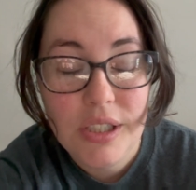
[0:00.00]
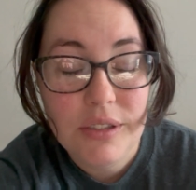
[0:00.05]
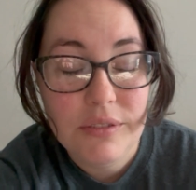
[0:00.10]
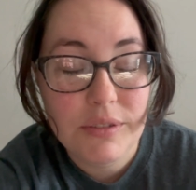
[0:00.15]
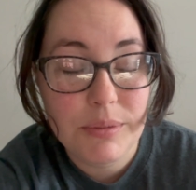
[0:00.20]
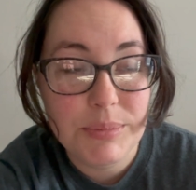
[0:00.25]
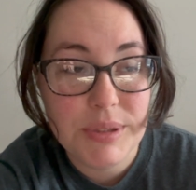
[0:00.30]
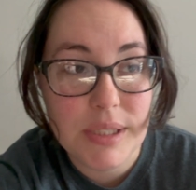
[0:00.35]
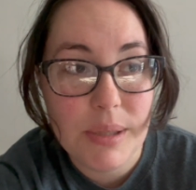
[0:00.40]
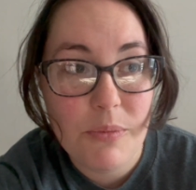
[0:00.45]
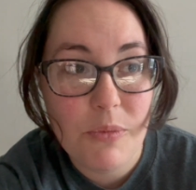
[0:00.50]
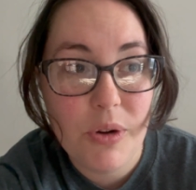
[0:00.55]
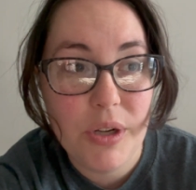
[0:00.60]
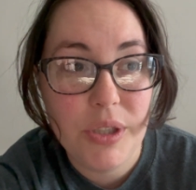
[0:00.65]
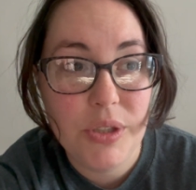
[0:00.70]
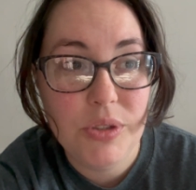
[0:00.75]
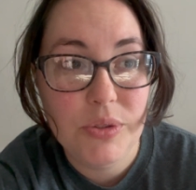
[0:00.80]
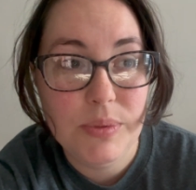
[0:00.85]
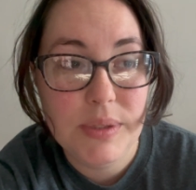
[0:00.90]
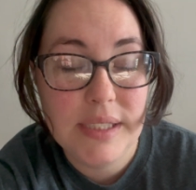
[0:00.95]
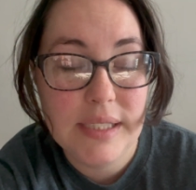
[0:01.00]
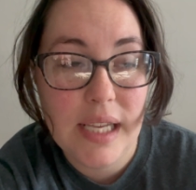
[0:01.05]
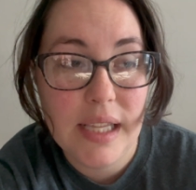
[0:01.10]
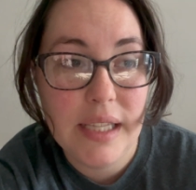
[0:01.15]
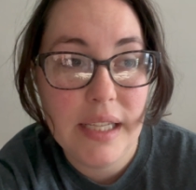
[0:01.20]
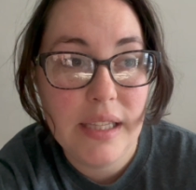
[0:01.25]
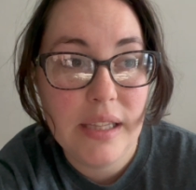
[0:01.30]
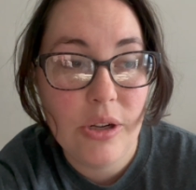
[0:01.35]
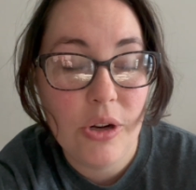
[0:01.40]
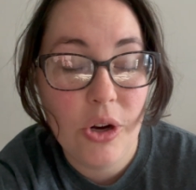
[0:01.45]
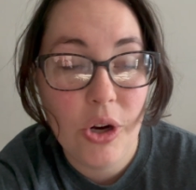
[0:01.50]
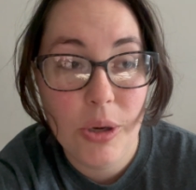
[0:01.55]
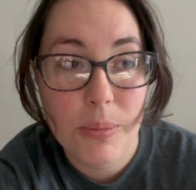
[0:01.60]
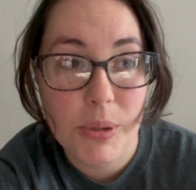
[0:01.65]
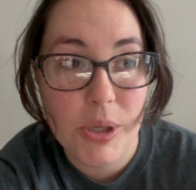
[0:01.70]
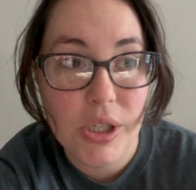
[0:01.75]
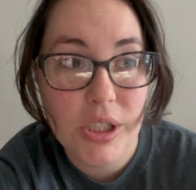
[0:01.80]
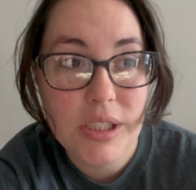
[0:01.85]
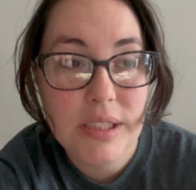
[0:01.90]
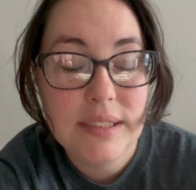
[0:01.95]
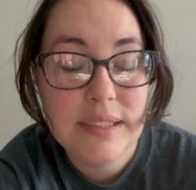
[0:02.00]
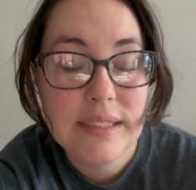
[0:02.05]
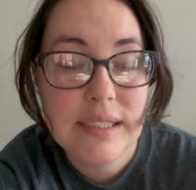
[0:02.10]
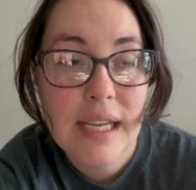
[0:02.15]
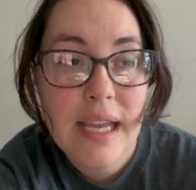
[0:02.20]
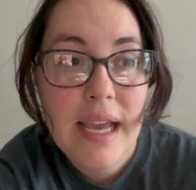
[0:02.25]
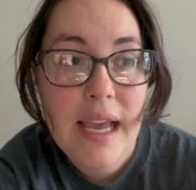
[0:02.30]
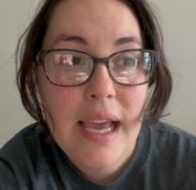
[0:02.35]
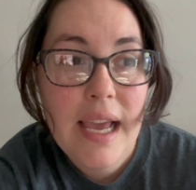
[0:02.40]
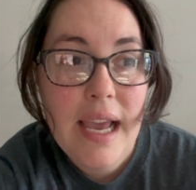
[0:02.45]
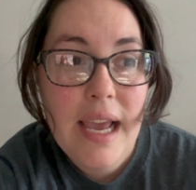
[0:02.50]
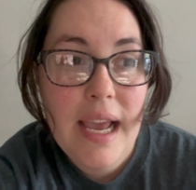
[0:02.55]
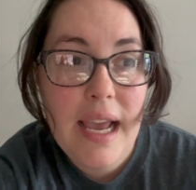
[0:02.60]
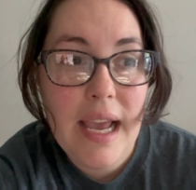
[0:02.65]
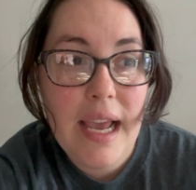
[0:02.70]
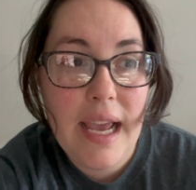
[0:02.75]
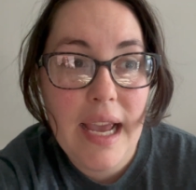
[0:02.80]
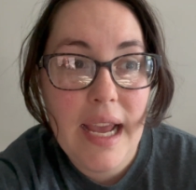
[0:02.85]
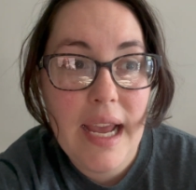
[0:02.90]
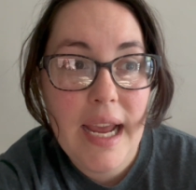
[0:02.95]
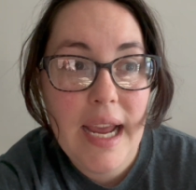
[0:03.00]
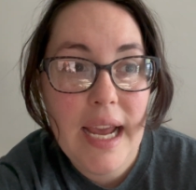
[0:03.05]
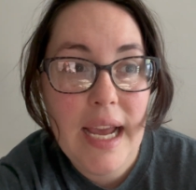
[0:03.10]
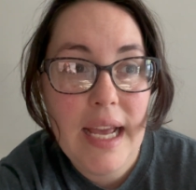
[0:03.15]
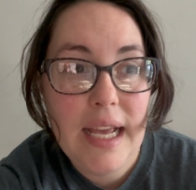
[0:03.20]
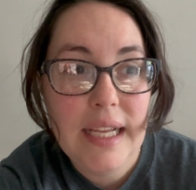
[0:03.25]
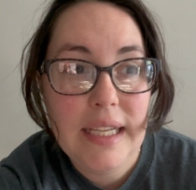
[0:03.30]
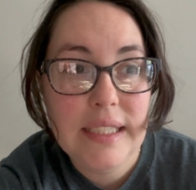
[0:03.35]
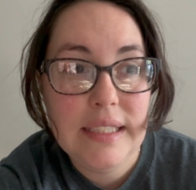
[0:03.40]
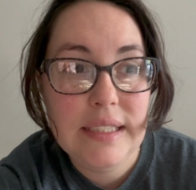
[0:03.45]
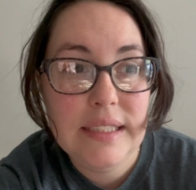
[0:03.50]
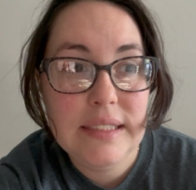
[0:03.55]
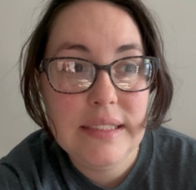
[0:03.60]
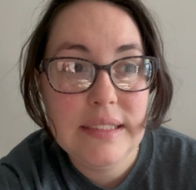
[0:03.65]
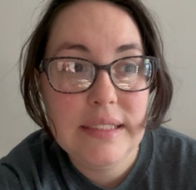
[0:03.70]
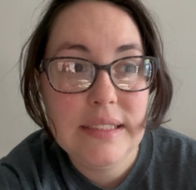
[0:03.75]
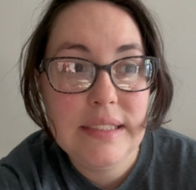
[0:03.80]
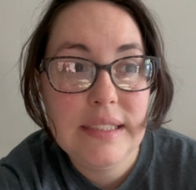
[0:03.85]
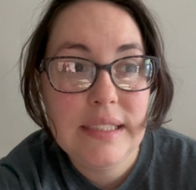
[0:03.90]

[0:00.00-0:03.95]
from someone who's selling her books. And